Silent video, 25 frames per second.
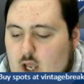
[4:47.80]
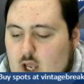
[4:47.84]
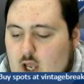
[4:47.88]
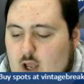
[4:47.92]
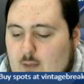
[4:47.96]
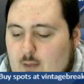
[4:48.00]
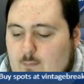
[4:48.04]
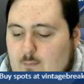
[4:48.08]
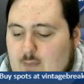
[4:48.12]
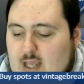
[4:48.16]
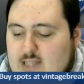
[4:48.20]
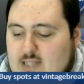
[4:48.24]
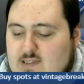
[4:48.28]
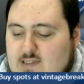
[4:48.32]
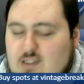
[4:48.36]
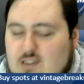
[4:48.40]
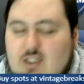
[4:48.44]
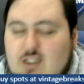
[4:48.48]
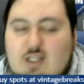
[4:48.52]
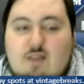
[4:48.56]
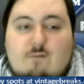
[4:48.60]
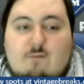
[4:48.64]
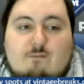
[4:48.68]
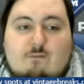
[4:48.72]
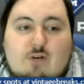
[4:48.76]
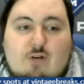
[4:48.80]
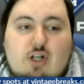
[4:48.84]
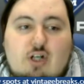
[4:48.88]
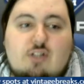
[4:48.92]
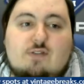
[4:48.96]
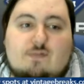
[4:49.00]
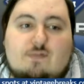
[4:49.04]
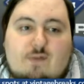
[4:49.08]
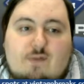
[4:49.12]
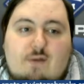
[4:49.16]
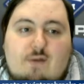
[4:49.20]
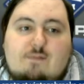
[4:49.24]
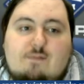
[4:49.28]
basically, the first
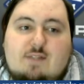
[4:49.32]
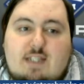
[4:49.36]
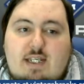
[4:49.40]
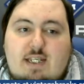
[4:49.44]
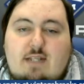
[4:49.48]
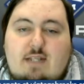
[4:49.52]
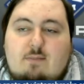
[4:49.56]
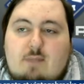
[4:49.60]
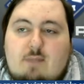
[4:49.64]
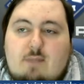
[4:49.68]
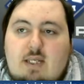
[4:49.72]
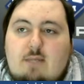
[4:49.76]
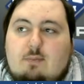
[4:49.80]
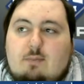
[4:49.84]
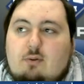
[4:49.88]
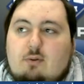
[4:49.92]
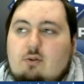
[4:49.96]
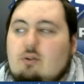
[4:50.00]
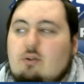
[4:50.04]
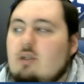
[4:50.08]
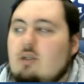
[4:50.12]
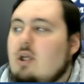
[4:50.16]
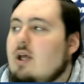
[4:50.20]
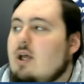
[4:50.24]
15 people